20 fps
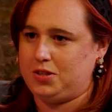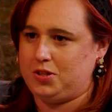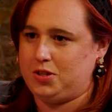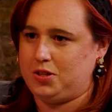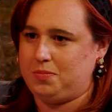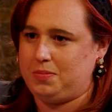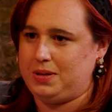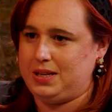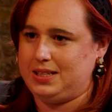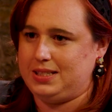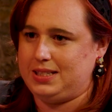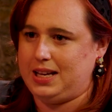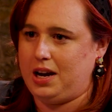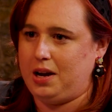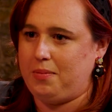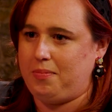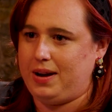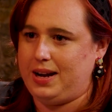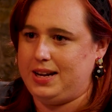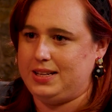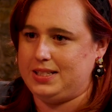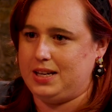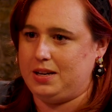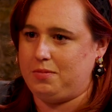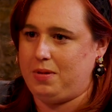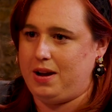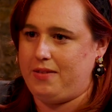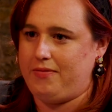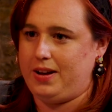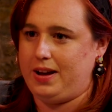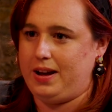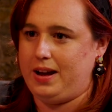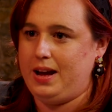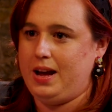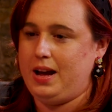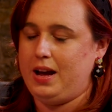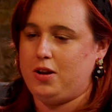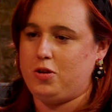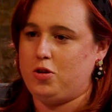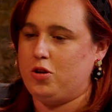should be celebrated, whether
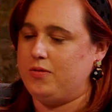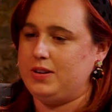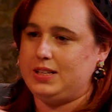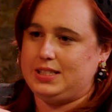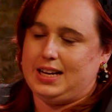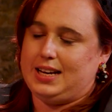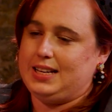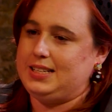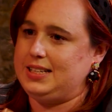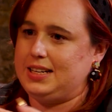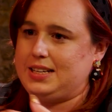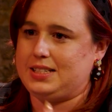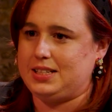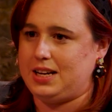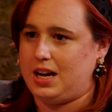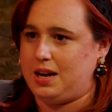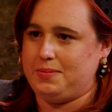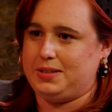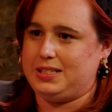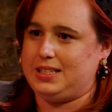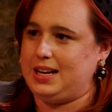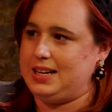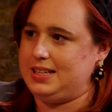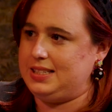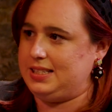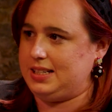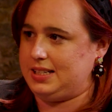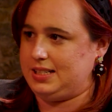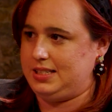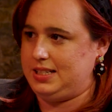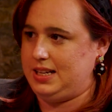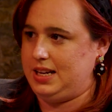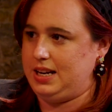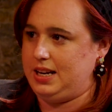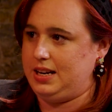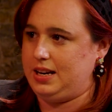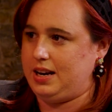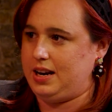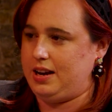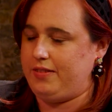you're a size 6, 9 or size
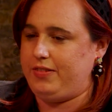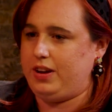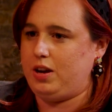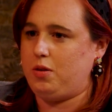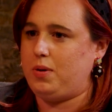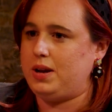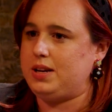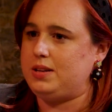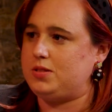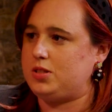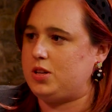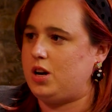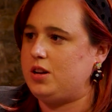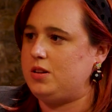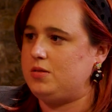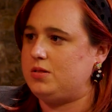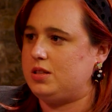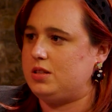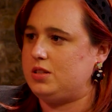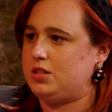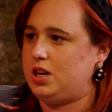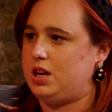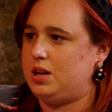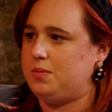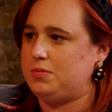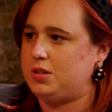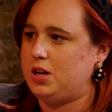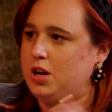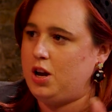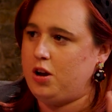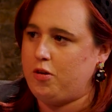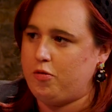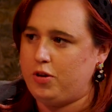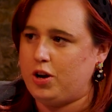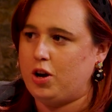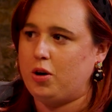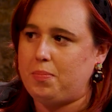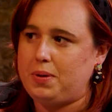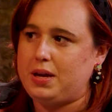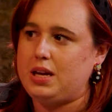16. And I think when you start using the terms
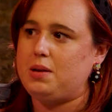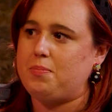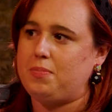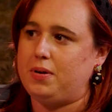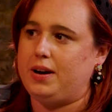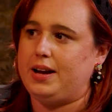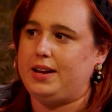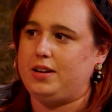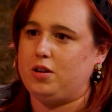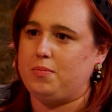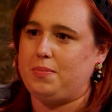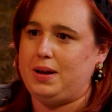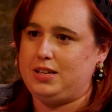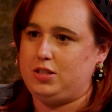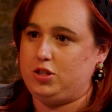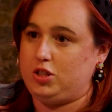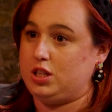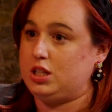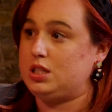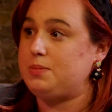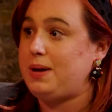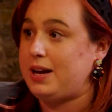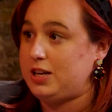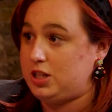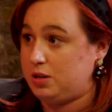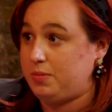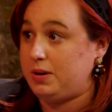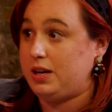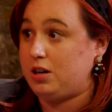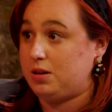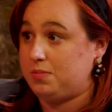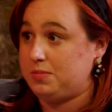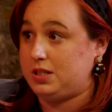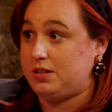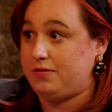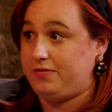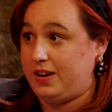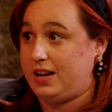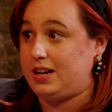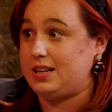real people in your messaging, especially when it comes to
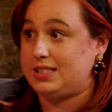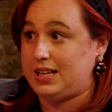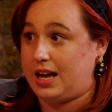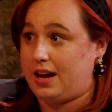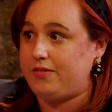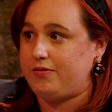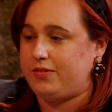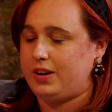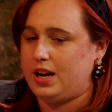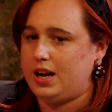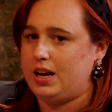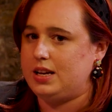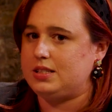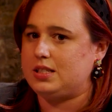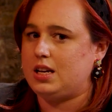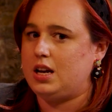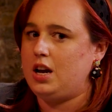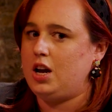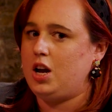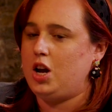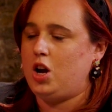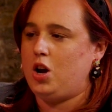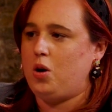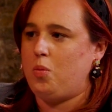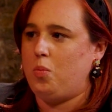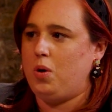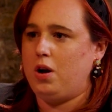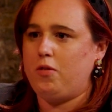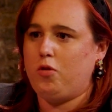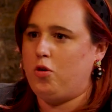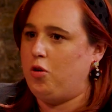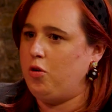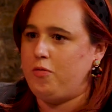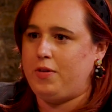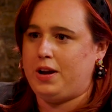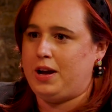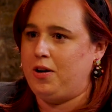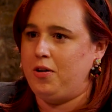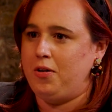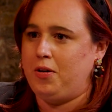fitness adverts, we're all
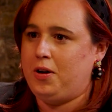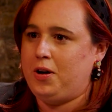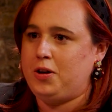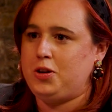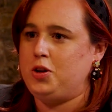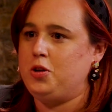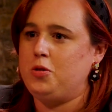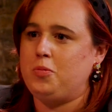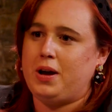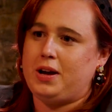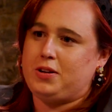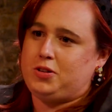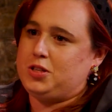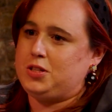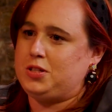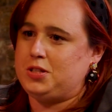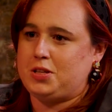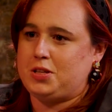real. You work just as